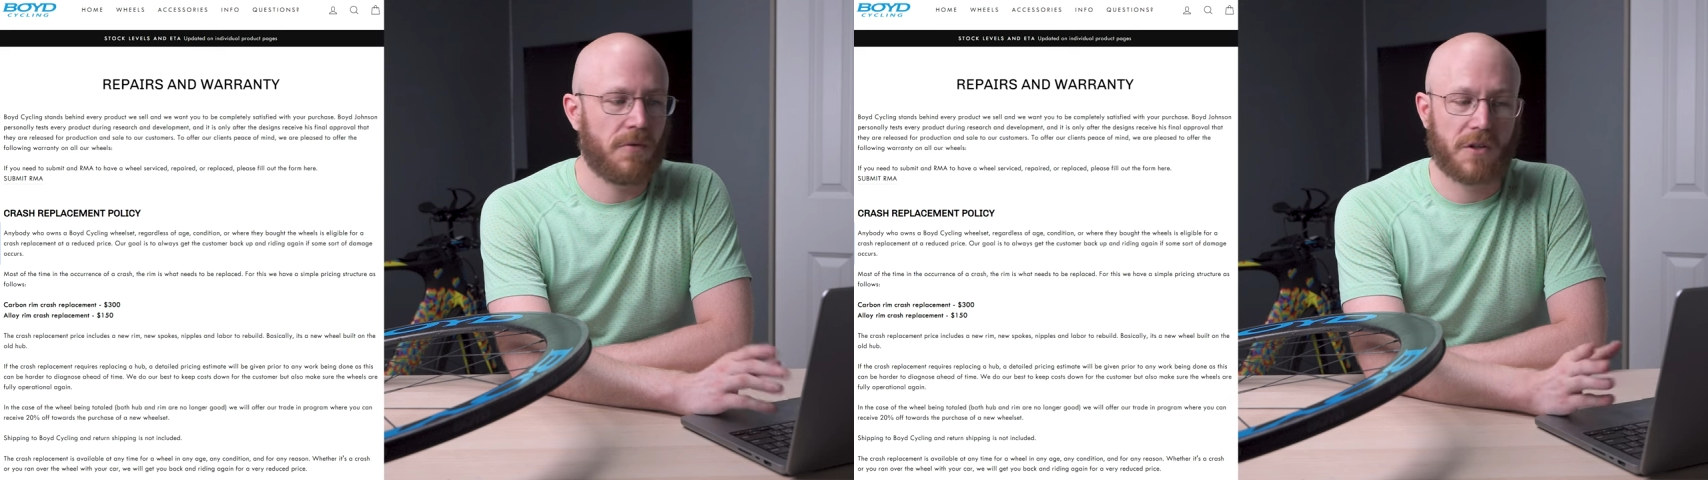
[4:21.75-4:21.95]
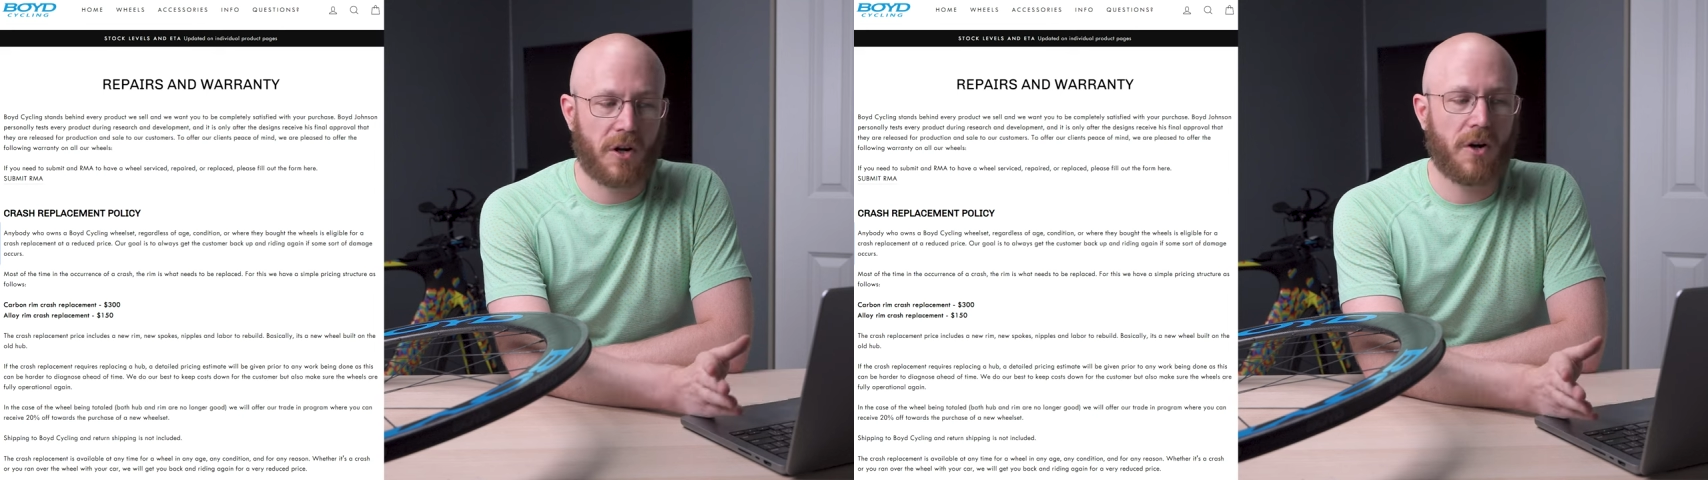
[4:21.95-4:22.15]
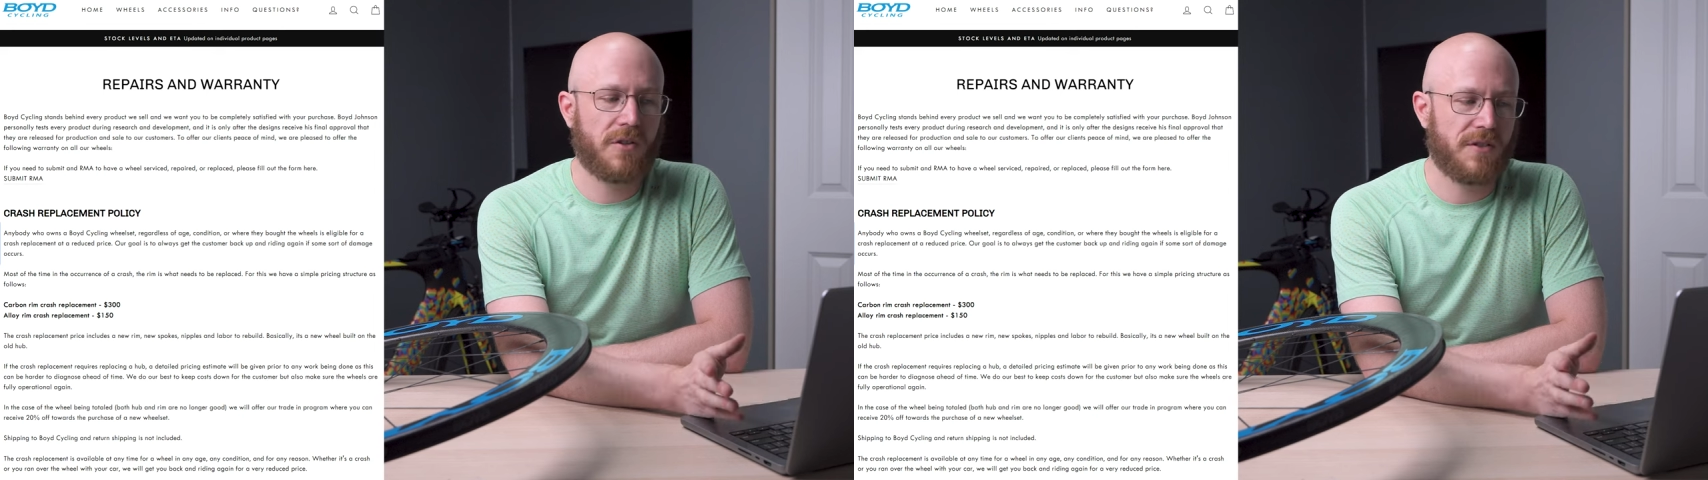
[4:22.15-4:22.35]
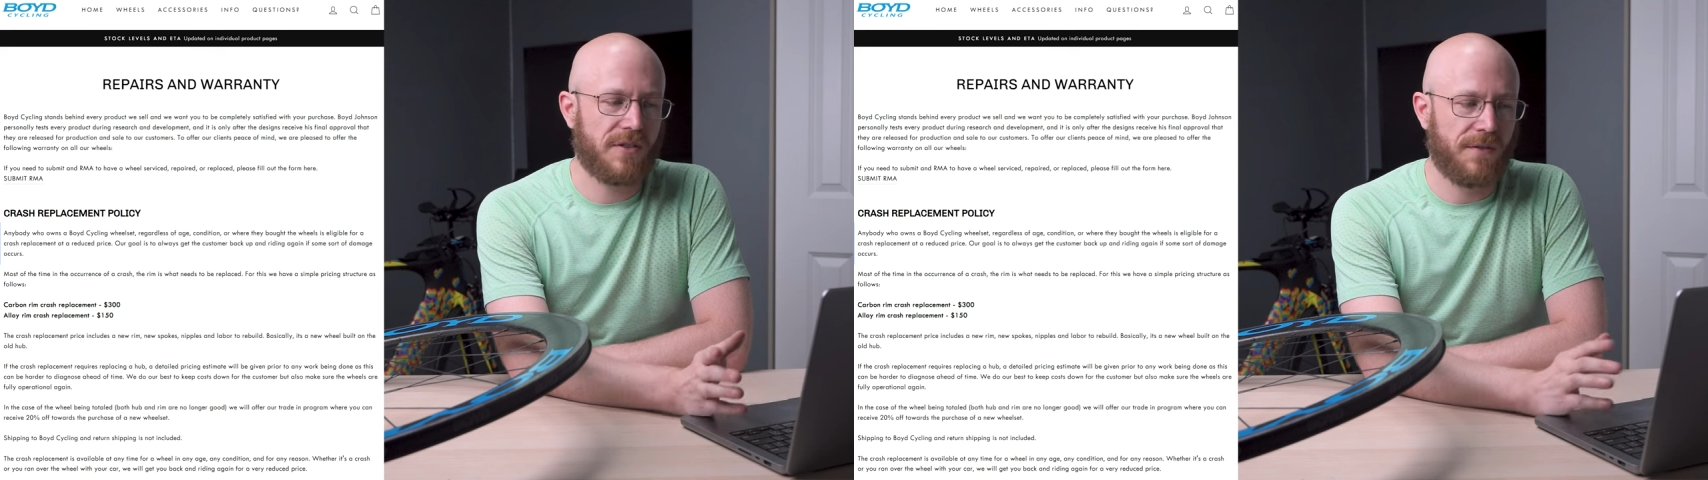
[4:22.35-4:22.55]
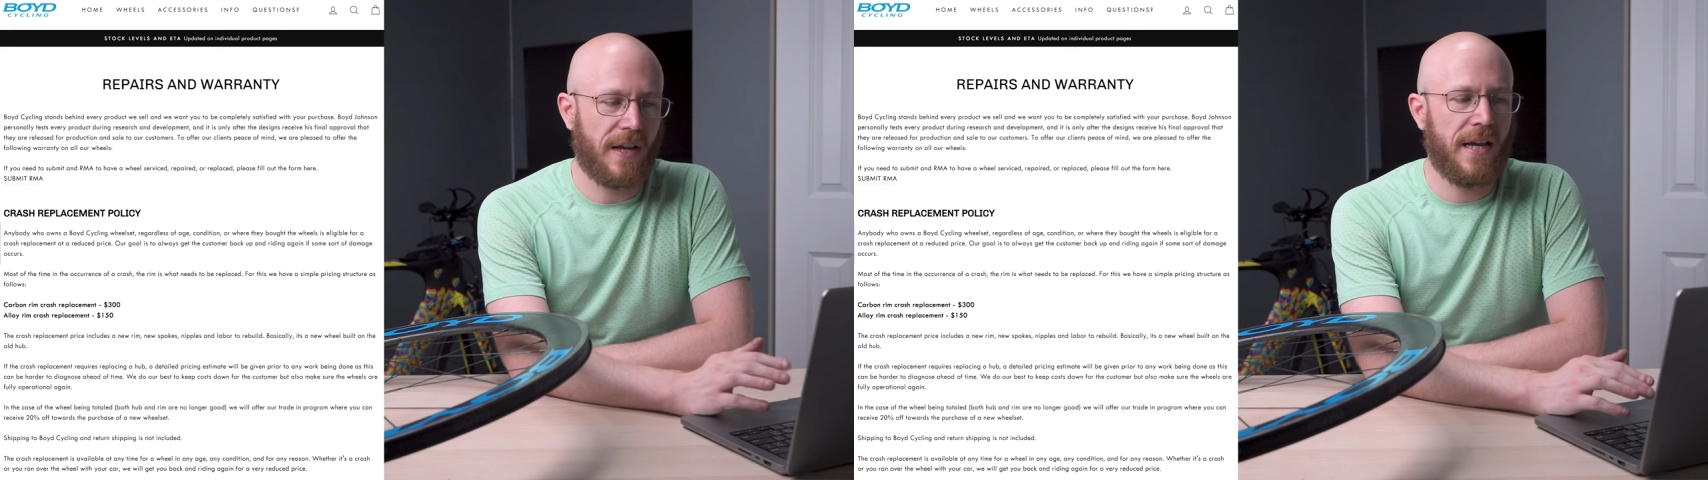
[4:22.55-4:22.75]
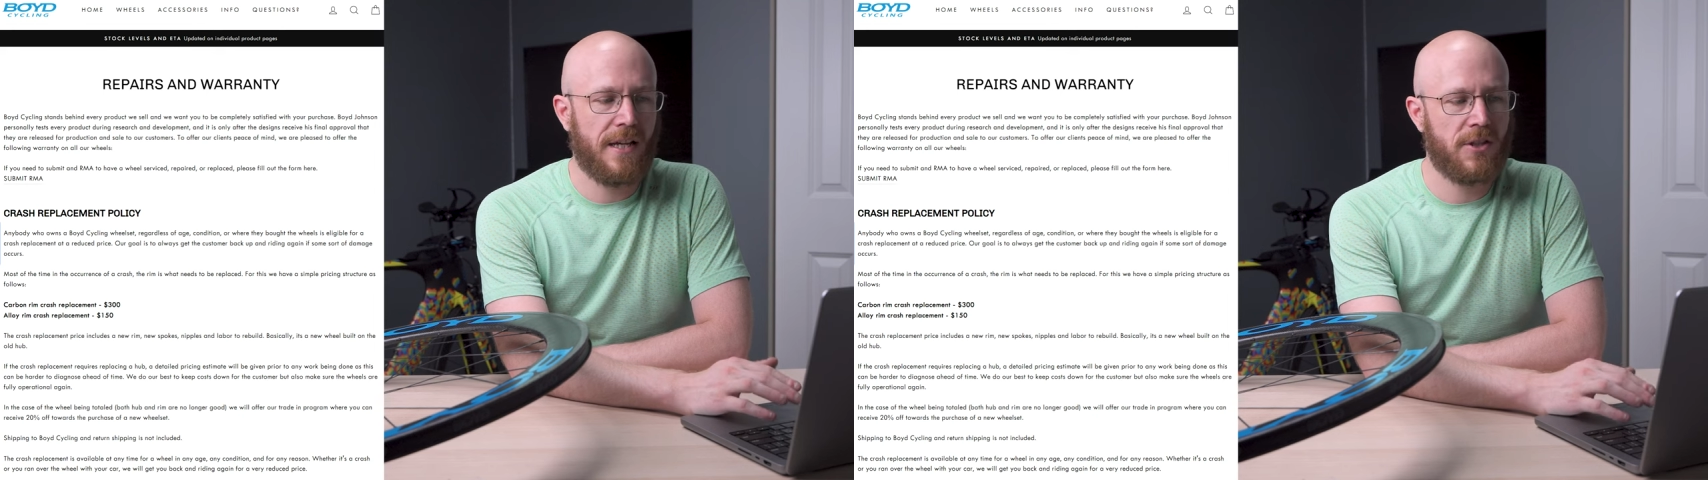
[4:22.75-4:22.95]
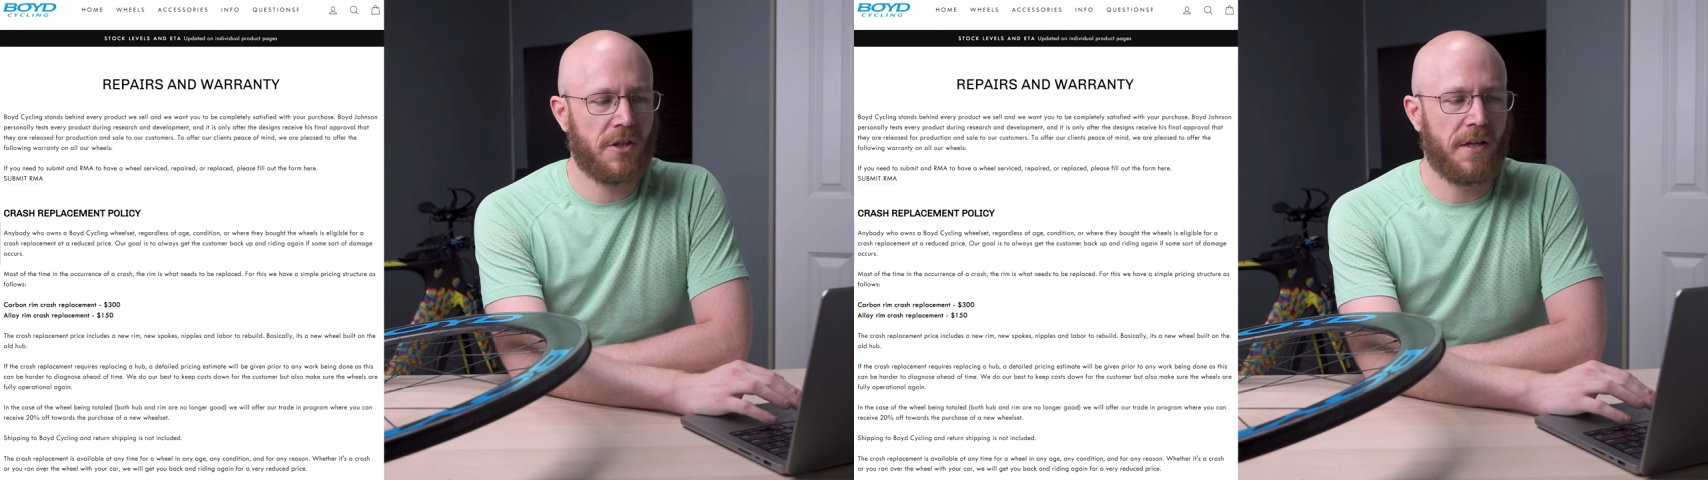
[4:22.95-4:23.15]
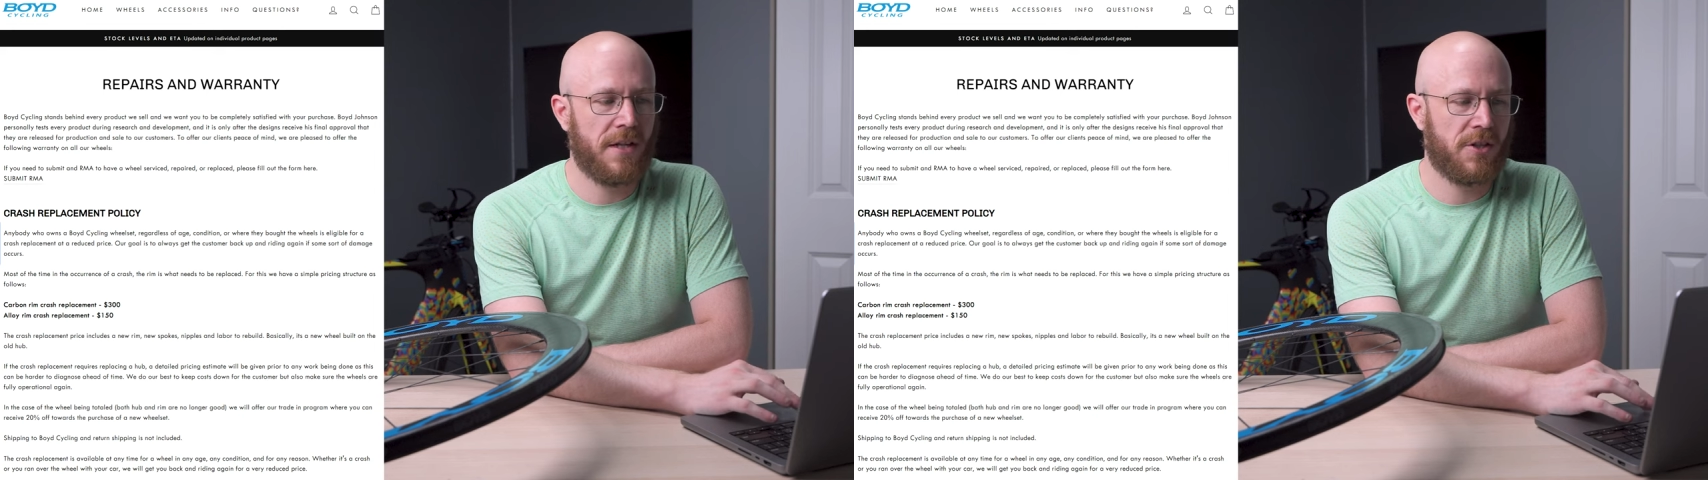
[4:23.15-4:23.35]
regardless of
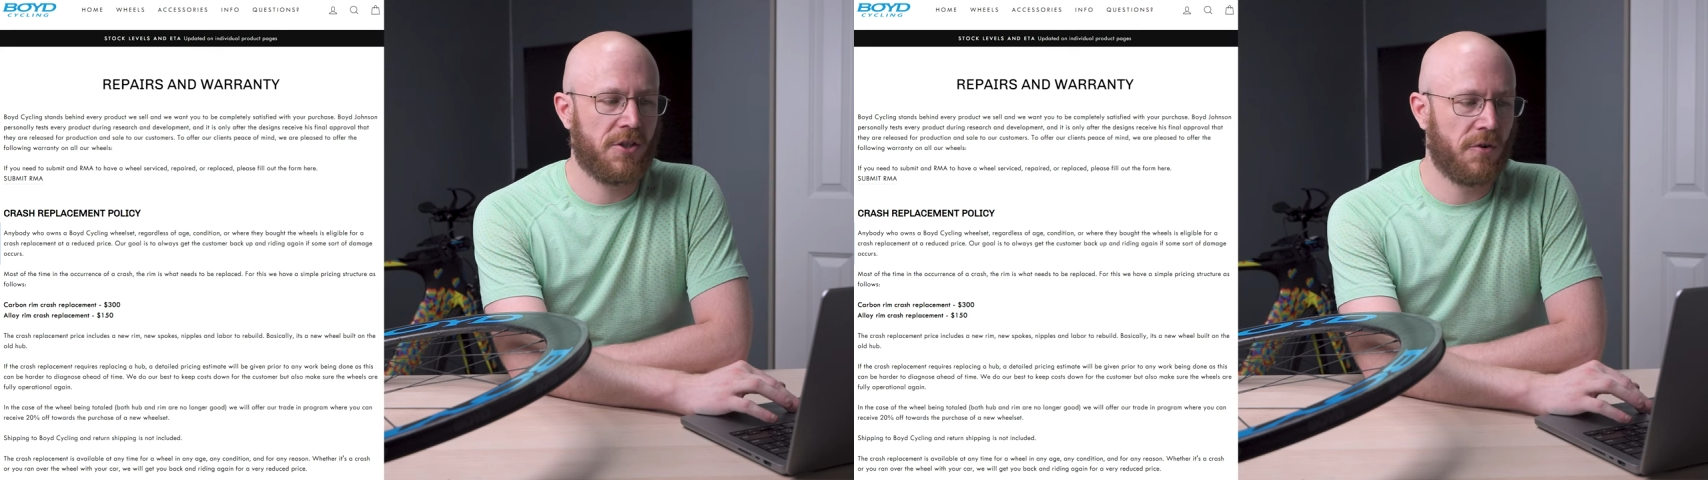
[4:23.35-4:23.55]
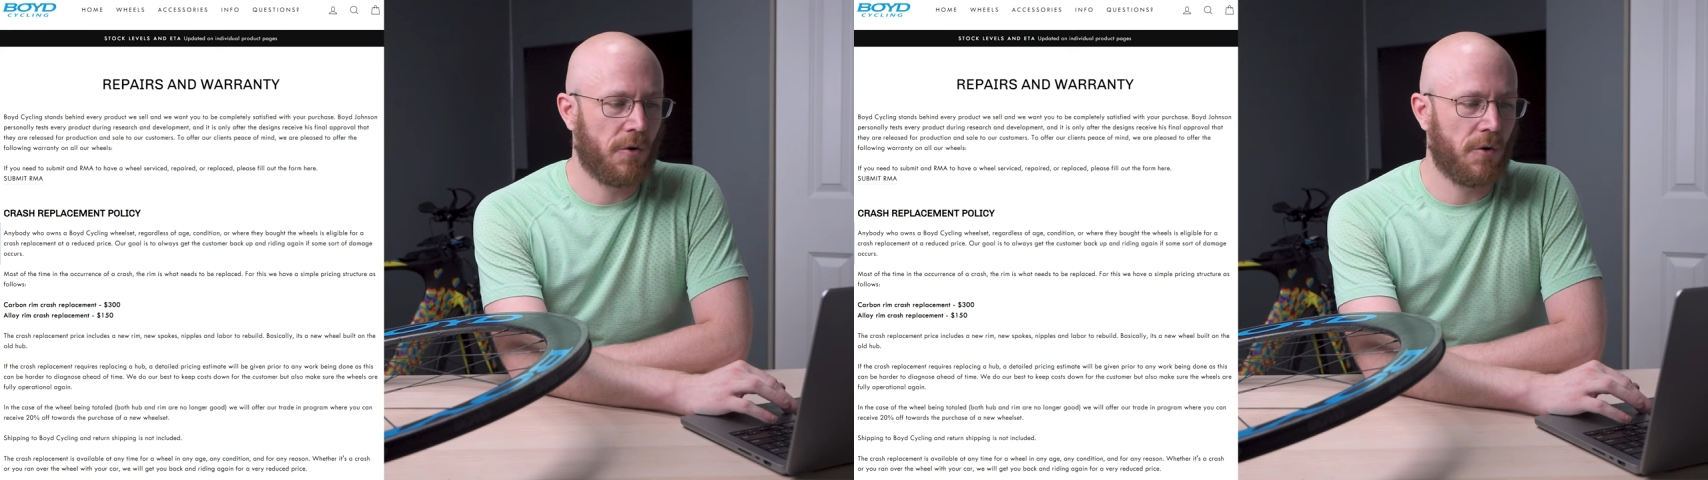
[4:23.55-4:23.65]
age, condition,